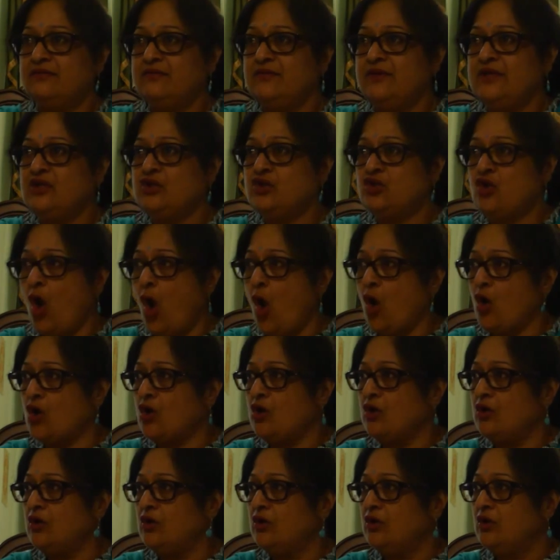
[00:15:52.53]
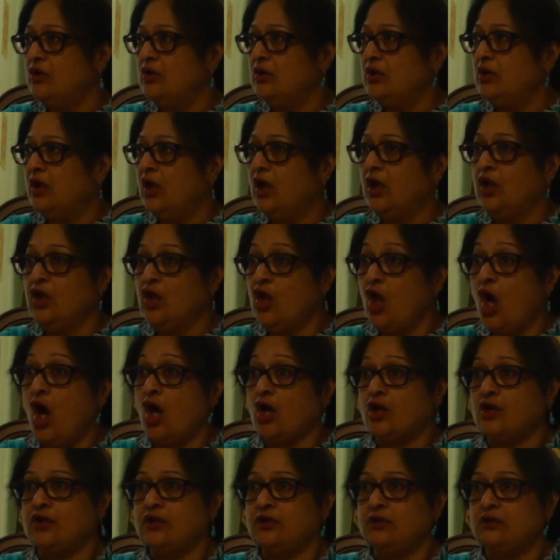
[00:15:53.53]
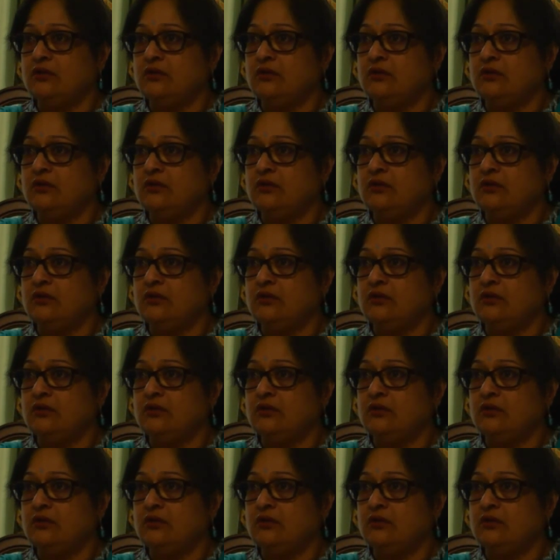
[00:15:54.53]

We talk a lot.